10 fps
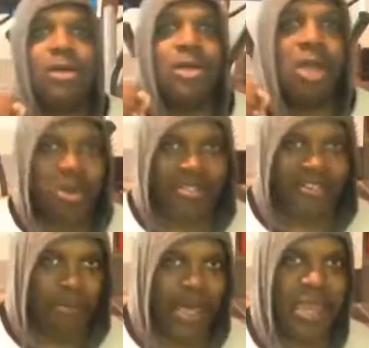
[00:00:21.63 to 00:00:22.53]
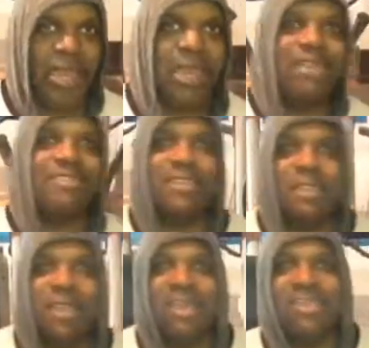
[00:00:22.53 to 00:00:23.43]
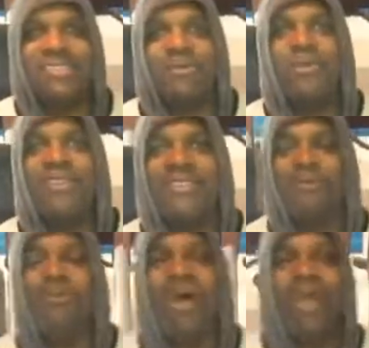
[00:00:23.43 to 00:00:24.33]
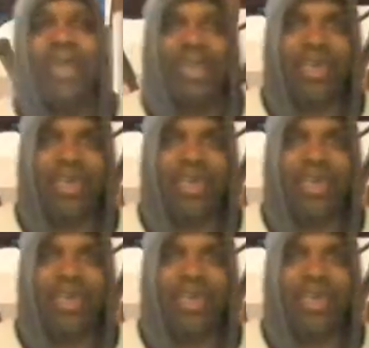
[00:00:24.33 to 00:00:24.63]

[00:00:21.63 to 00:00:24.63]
going to bed late at night is the reason why,